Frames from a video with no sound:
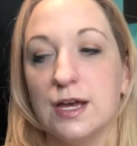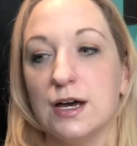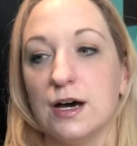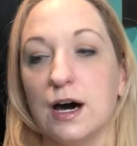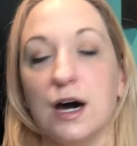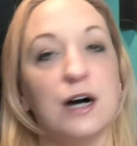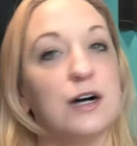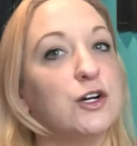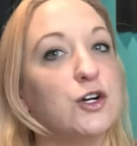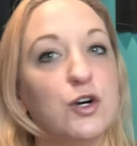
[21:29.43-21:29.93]

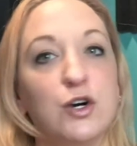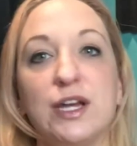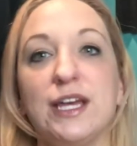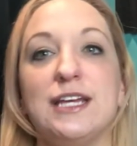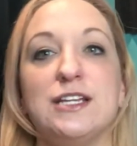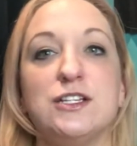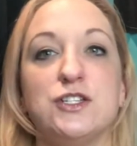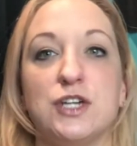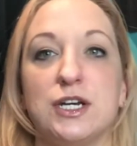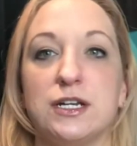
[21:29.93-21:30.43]
Uh,
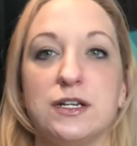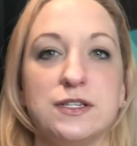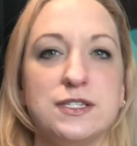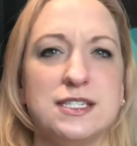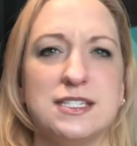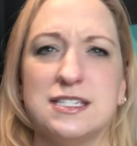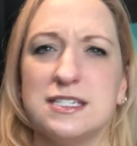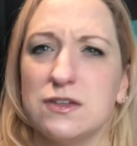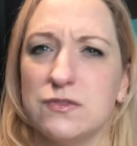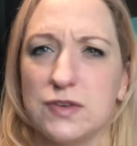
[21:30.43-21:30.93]
cooking channels
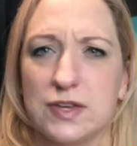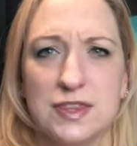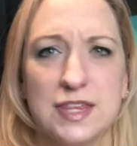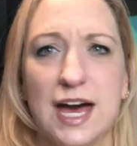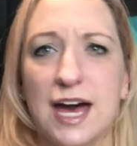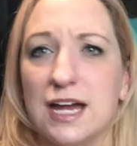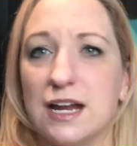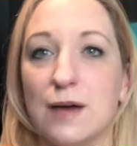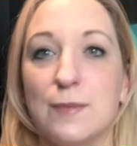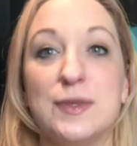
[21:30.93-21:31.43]
and stuff like
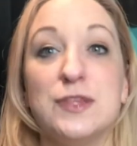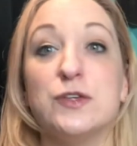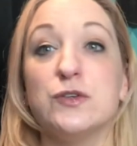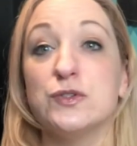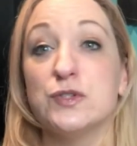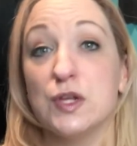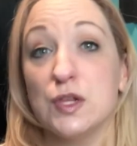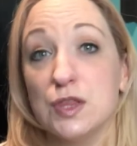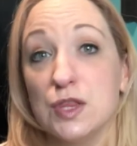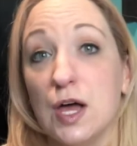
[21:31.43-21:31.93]
that. I mean, there's
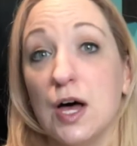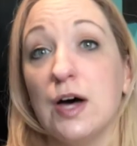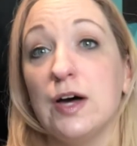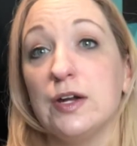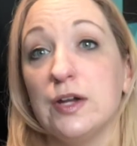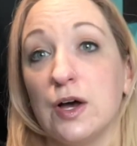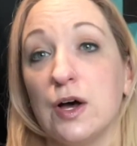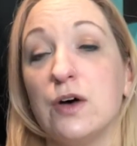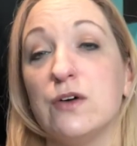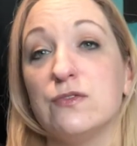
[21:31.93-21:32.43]
a lot
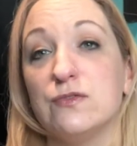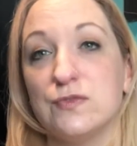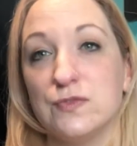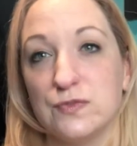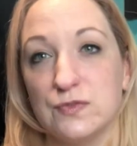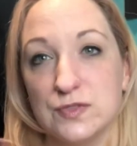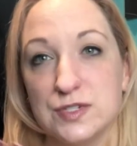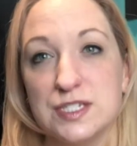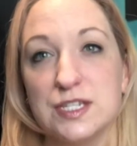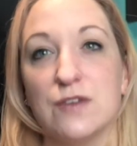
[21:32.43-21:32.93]
of
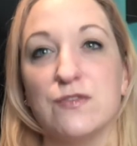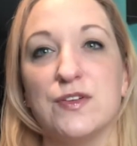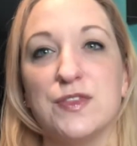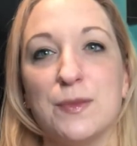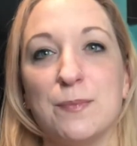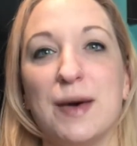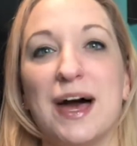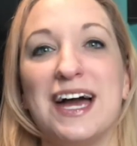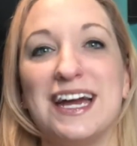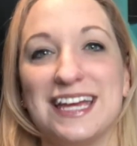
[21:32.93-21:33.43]
stuff on the
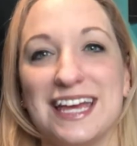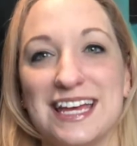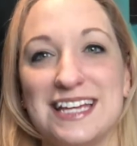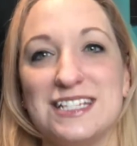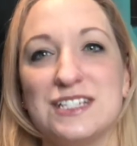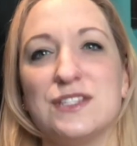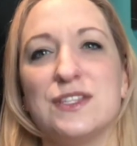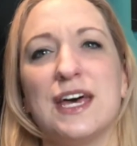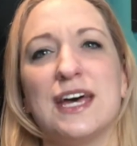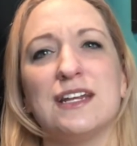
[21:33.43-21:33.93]
back
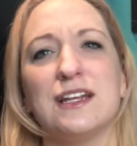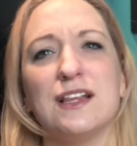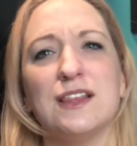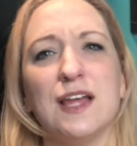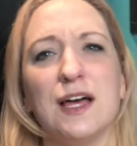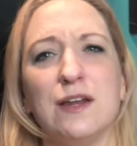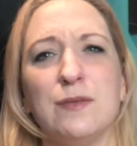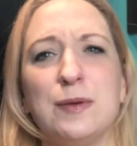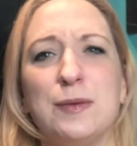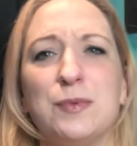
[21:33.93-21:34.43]
end that a
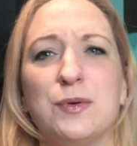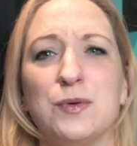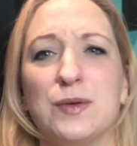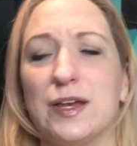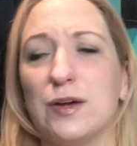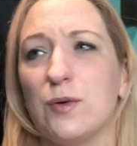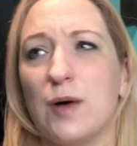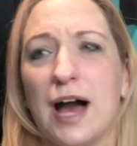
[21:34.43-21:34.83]
lot of people are like, well,